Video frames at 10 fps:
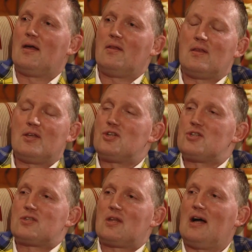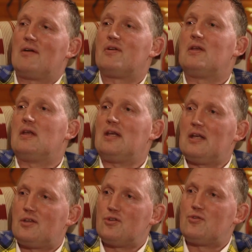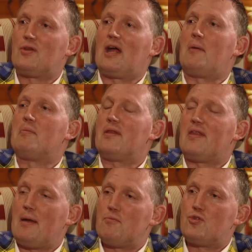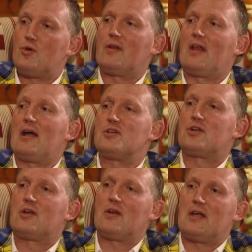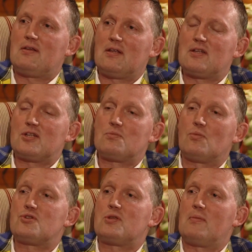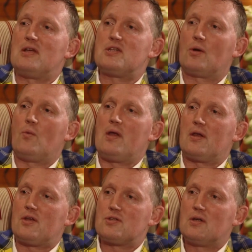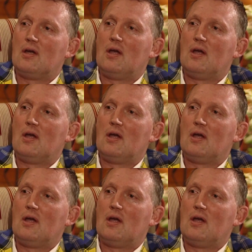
they just haven't needed to do that, but them doing that has created this most amazing awareness